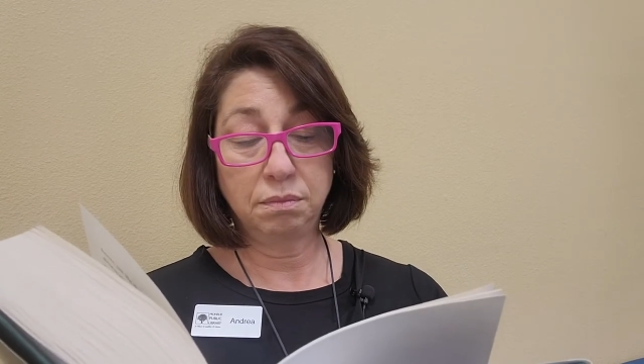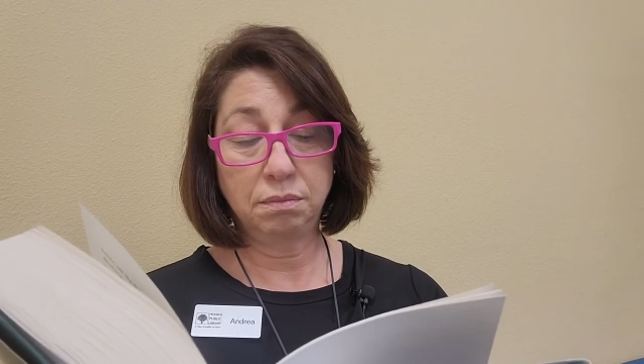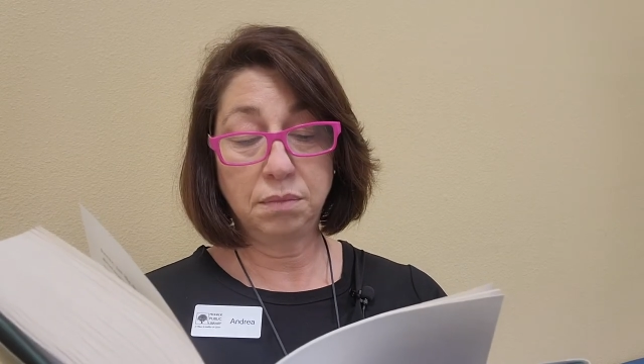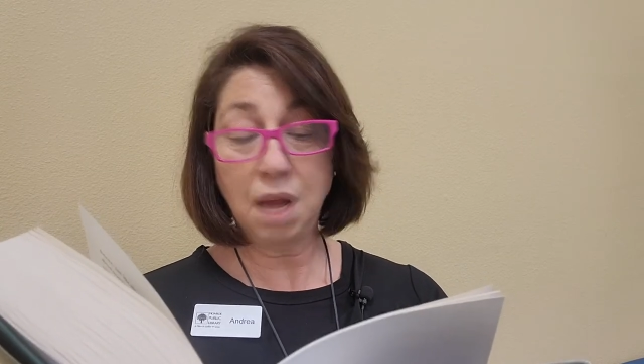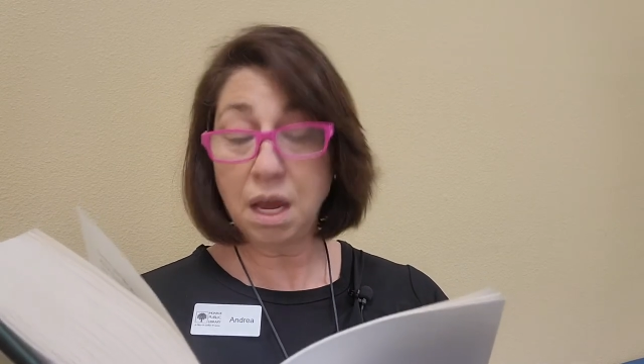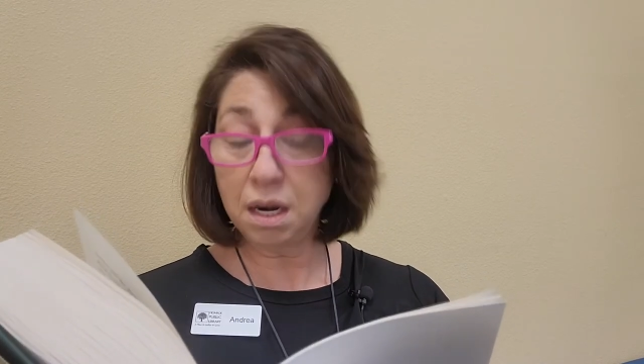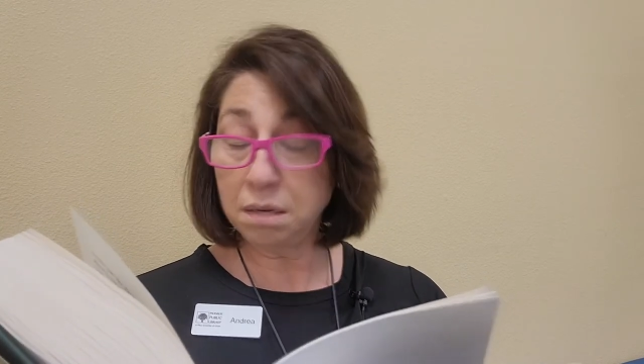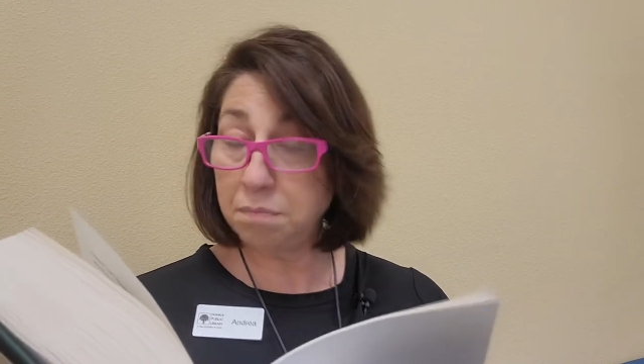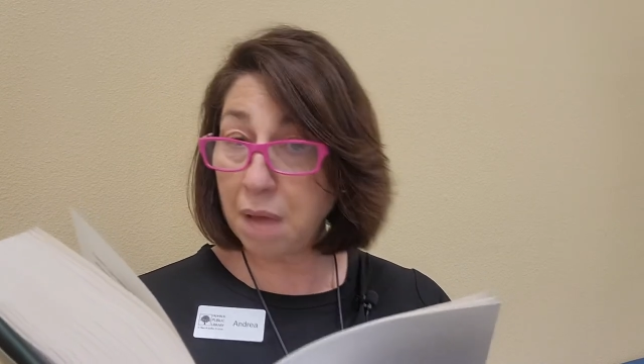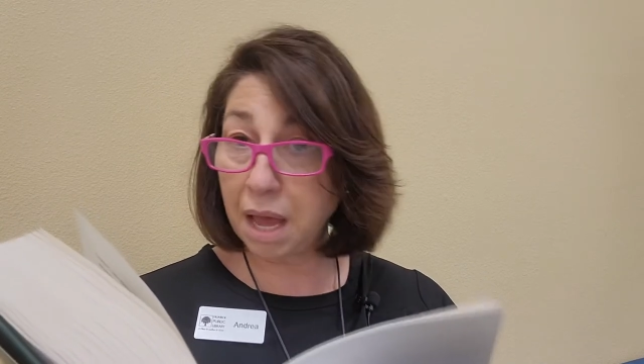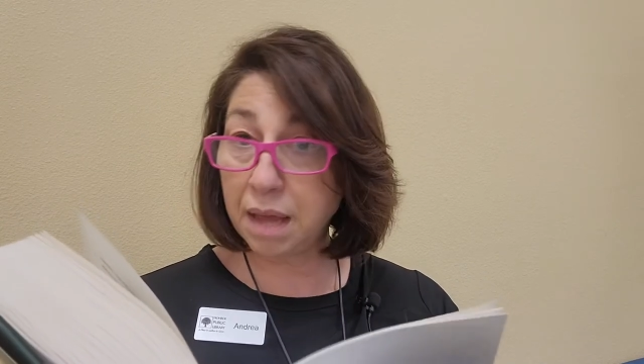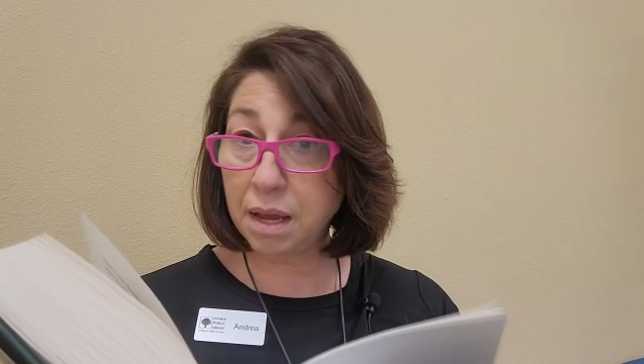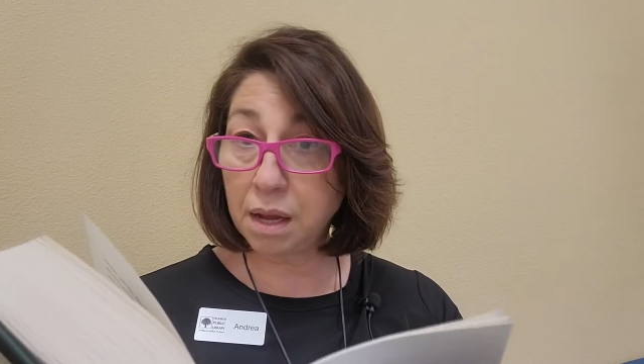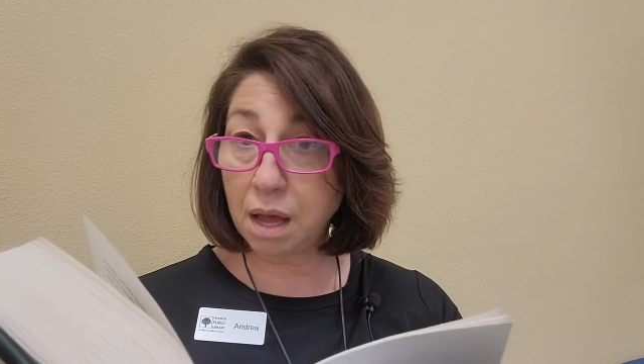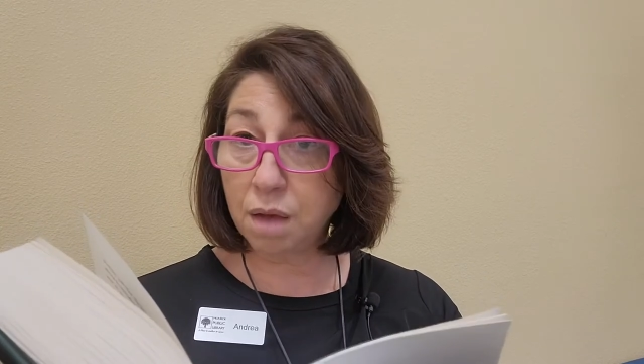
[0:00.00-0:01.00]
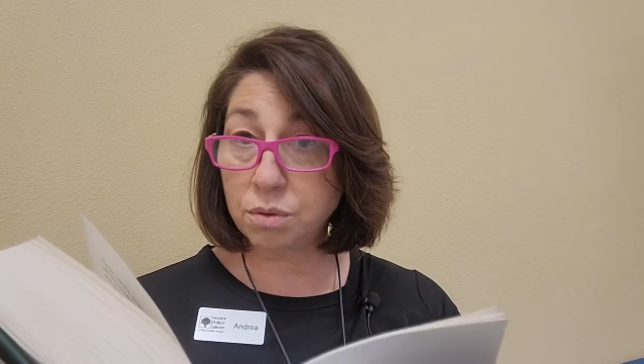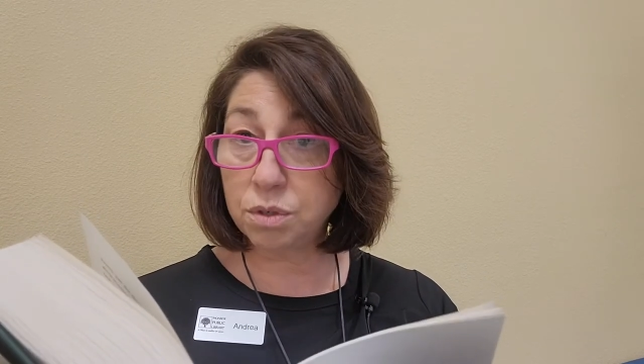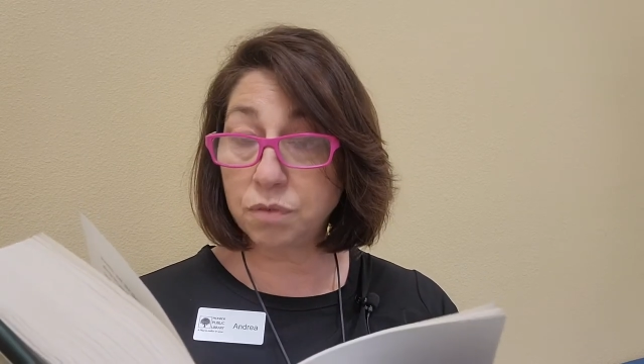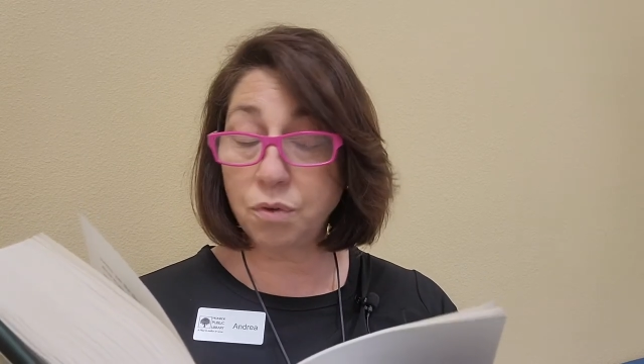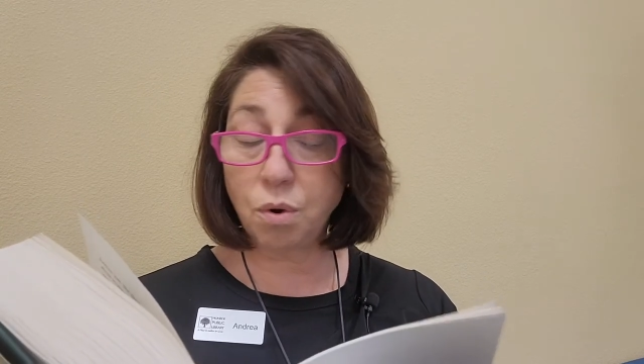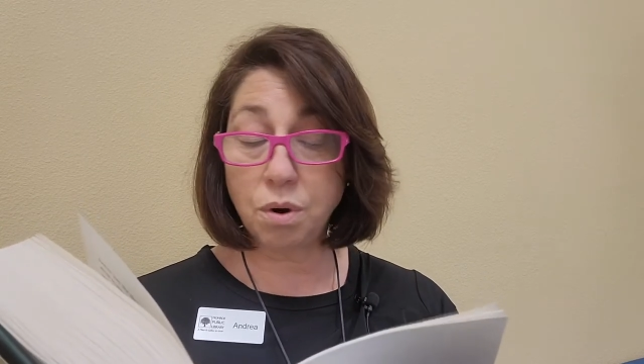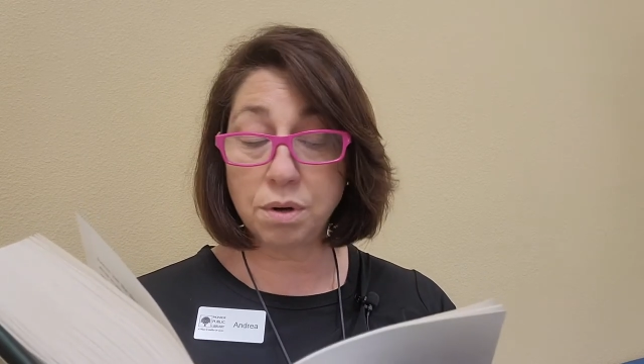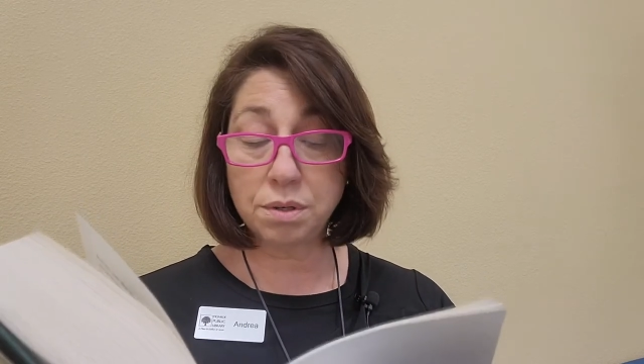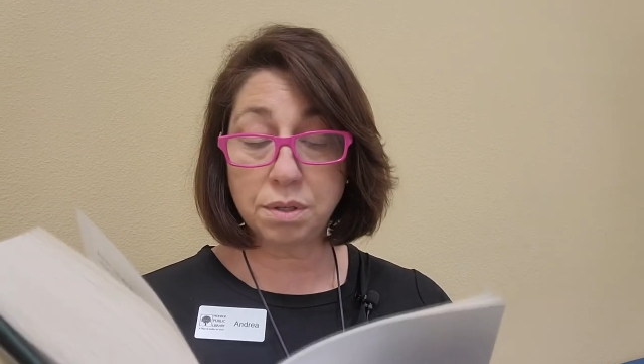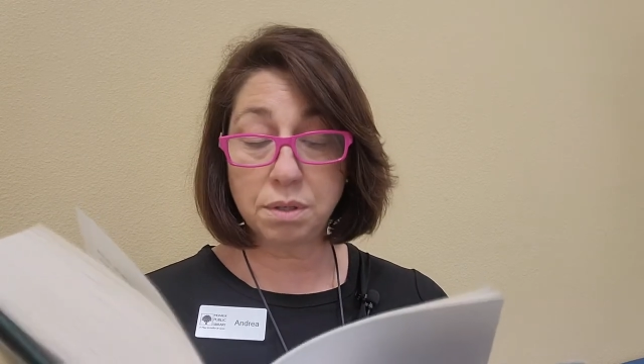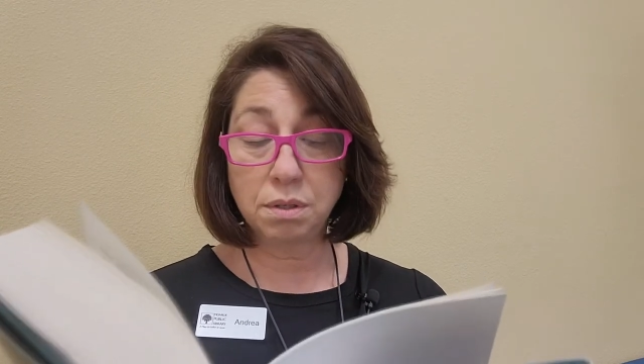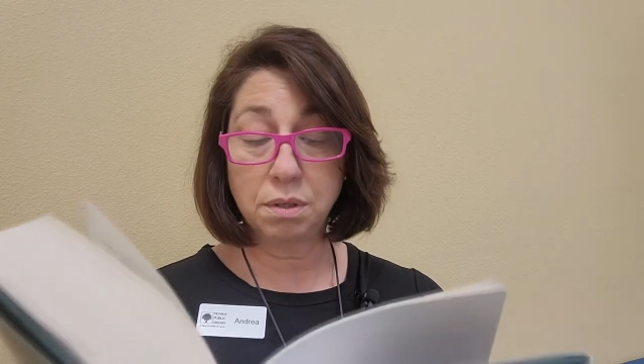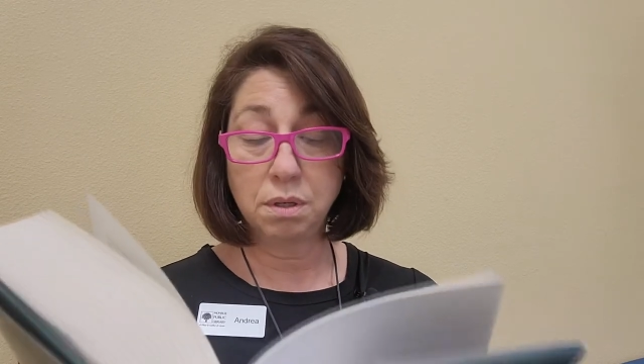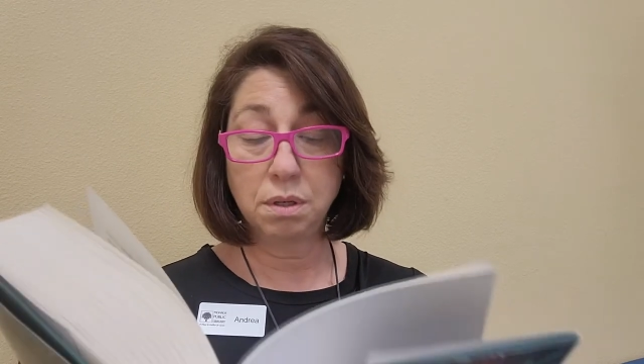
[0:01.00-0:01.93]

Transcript: Not on my account, of course.